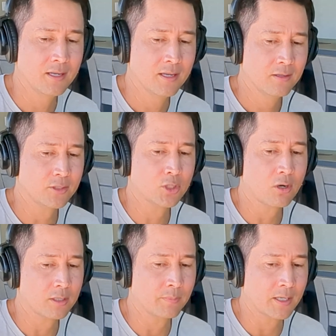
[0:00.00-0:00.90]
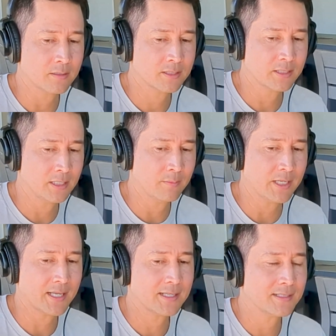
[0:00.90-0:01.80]
the Charlie Brown's theme and it
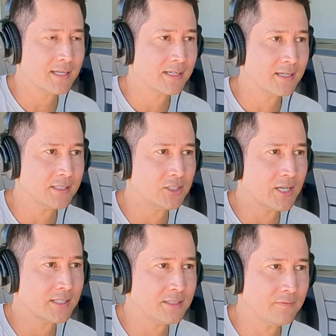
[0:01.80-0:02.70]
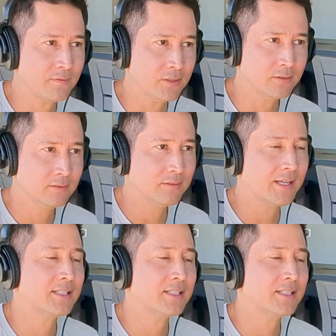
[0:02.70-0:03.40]
has that kind of jazzy feel,